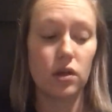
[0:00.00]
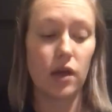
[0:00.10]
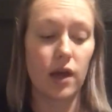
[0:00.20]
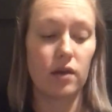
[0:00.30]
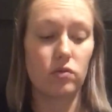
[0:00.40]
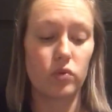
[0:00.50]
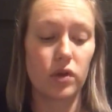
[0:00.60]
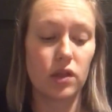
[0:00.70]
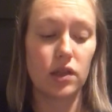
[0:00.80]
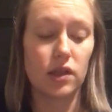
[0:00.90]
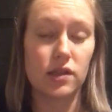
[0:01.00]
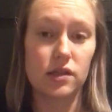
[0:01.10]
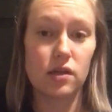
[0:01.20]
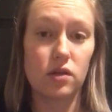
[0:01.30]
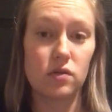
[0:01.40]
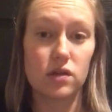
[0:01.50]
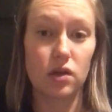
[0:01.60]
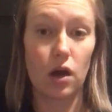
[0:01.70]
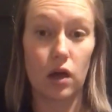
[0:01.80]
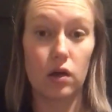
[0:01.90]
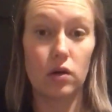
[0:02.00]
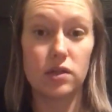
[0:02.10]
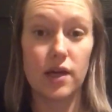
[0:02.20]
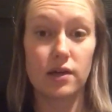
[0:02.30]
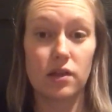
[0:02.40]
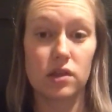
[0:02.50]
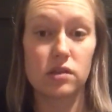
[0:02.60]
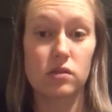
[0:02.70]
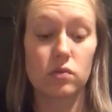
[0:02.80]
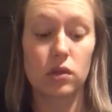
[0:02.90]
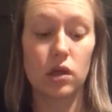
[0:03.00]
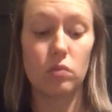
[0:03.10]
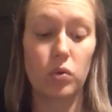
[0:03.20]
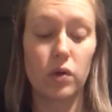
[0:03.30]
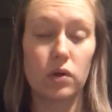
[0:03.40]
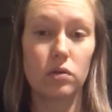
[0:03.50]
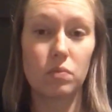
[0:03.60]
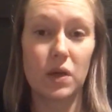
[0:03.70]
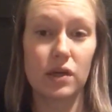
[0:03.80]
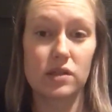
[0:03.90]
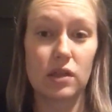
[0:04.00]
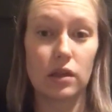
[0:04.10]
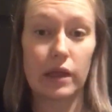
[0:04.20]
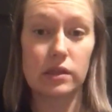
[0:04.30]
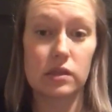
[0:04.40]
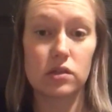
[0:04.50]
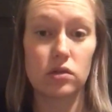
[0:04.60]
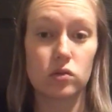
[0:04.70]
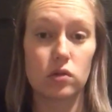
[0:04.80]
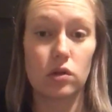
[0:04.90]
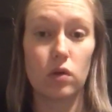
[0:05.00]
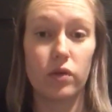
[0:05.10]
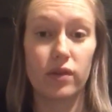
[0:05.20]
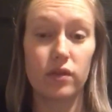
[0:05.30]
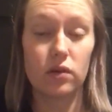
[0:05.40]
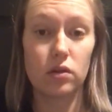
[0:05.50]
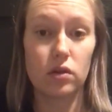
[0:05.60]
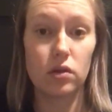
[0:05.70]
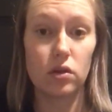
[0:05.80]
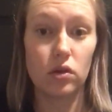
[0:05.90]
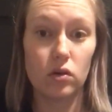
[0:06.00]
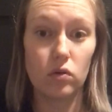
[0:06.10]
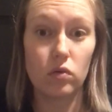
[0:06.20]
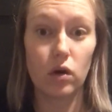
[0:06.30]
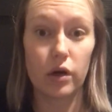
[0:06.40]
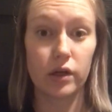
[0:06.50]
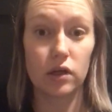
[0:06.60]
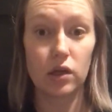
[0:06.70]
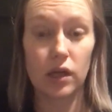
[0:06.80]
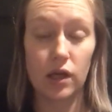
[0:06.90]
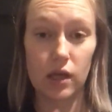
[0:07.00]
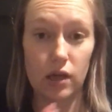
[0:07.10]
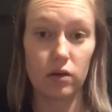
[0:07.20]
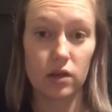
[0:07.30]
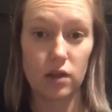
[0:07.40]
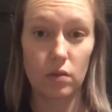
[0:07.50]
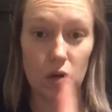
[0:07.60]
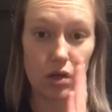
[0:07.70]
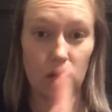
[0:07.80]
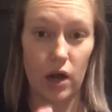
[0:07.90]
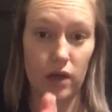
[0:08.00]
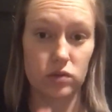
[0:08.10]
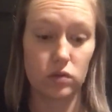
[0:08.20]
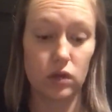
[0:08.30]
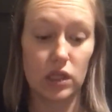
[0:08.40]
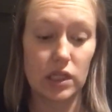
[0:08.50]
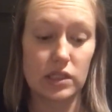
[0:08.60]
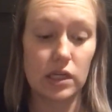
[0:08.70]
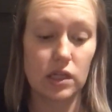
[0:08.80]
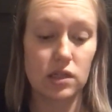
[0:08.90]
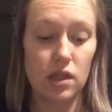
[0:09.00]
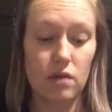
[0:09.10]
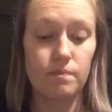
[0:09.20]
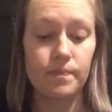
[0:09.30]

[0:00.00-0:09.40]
and really listen using eye contact. This is really important because it lets the children know that you are hearing them and you're actually listening to them.